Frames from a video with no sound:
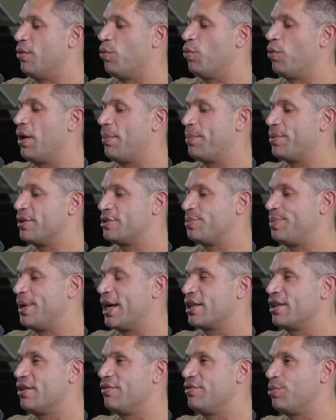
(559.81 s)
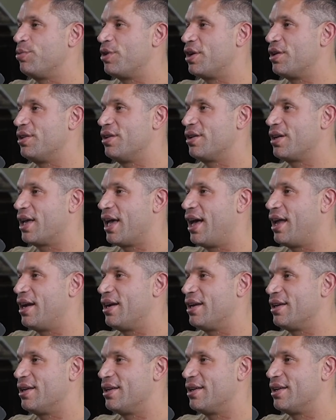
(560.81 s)
what perspective you want to look at
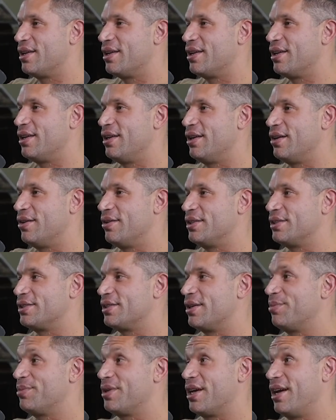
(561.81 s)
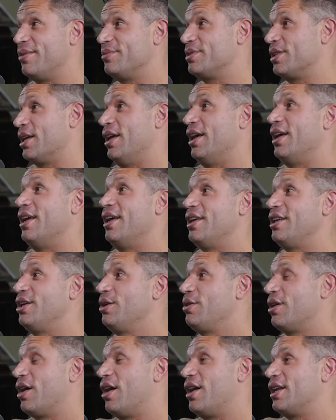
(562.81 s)
it in, you know, and sometimes you
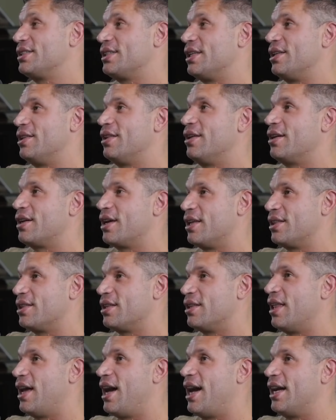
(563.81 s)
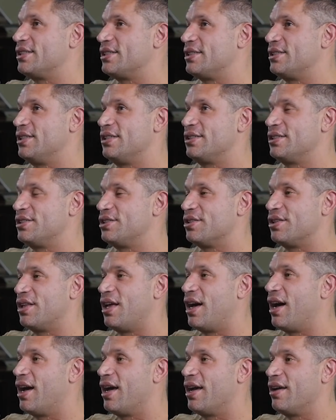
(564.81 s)
could honestly look at the last, since
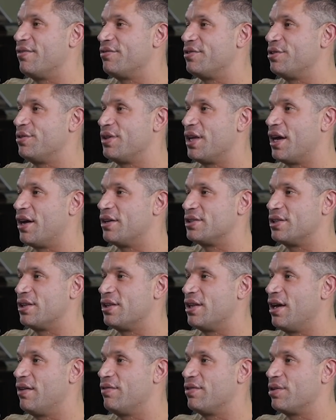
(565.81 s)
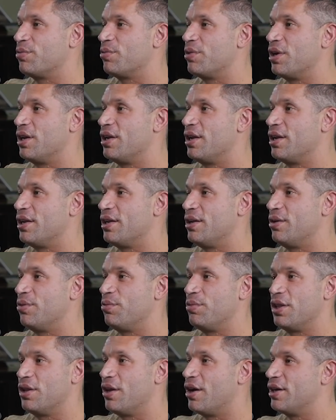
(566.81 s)
July of 2011, when, you know,
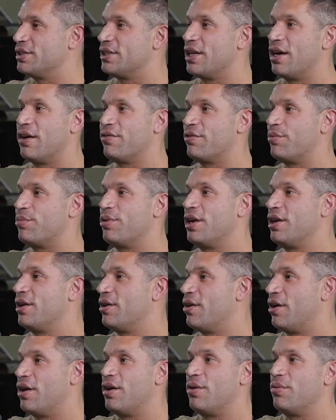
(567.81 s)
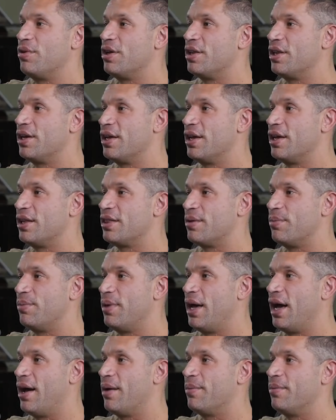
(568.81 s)
we launched AlphaBrain and Onnit really hit the
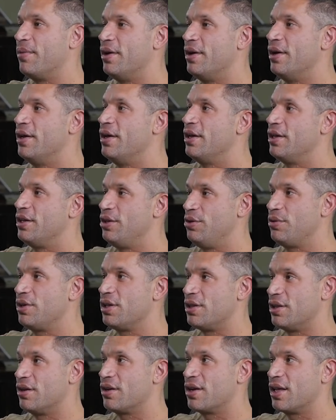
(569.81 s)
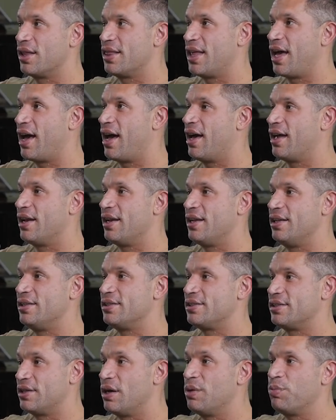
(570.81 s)
map. Yeah. You could look at that in
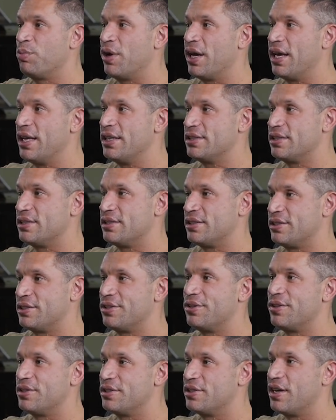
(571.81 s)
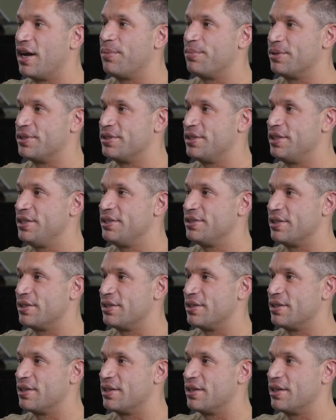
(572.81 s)
some ways as a certain type of
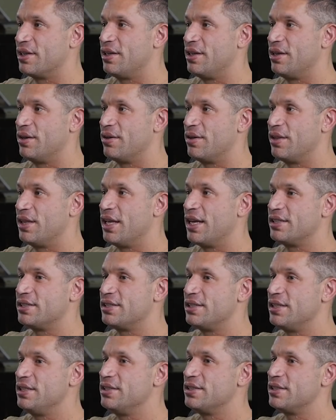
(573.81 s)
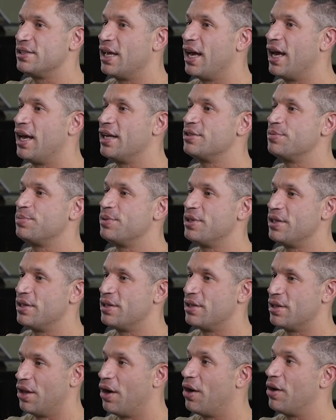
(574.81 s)
season, you know, and that season has
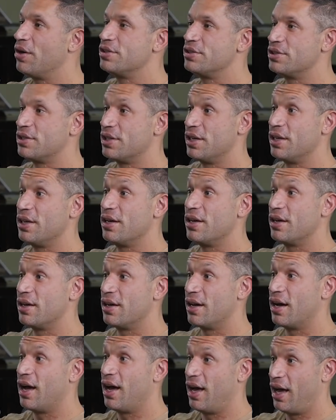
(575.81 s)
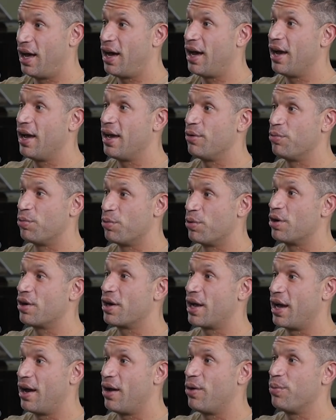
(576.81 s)
been largely a high
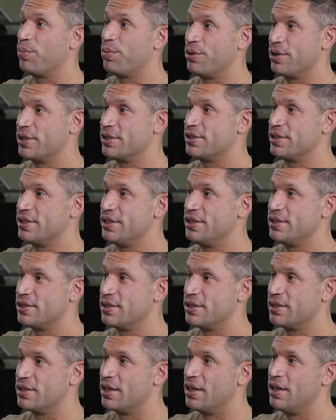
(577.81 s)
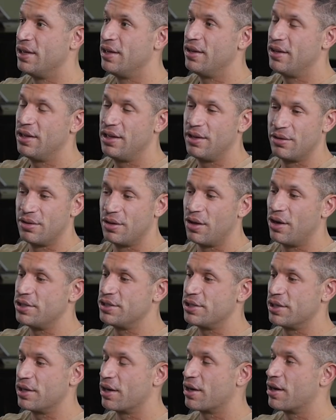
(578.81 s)
work output season. You know,
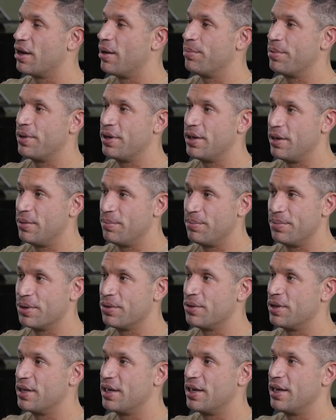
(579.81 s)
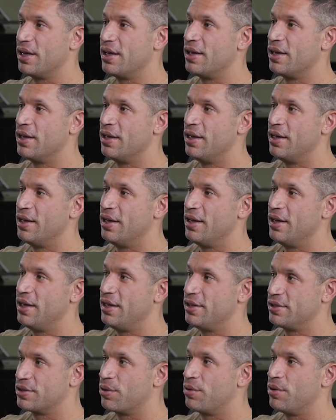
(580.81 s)
launching a company and building it
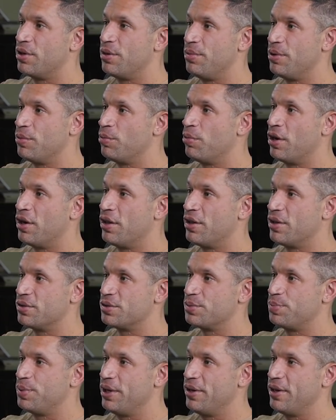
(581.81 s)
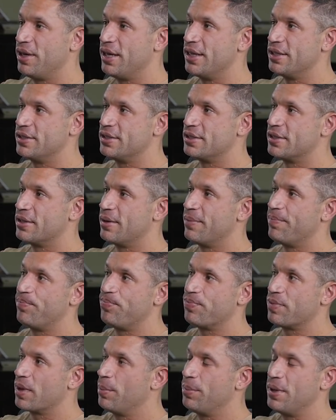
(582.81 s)
is going to be one of those periods,
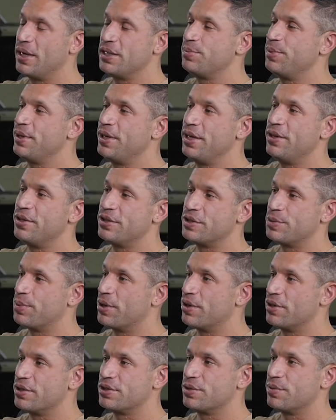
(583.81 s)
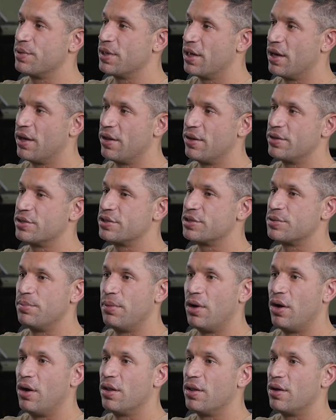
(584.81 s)
but it's been interspersed with other
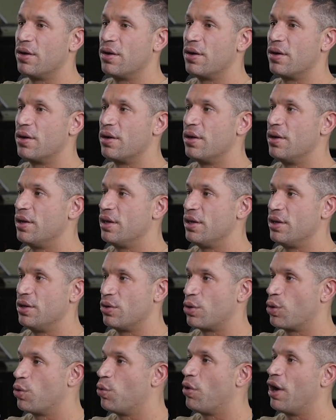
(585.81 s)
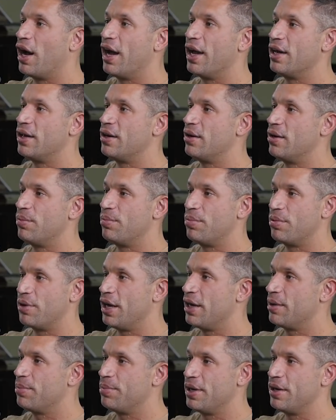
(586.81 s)
smaller, you know, quieter
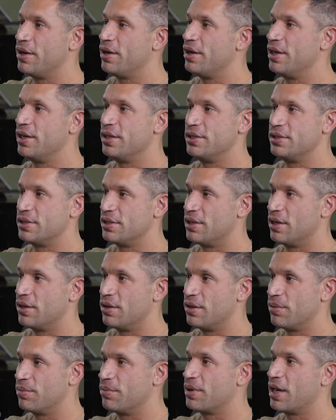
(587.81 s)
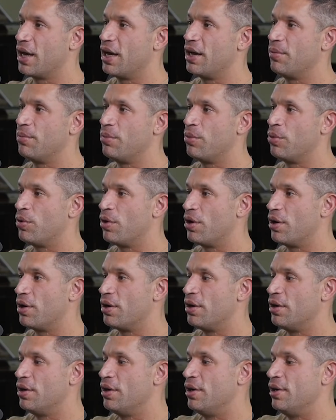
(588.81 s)
break periods and other kind of more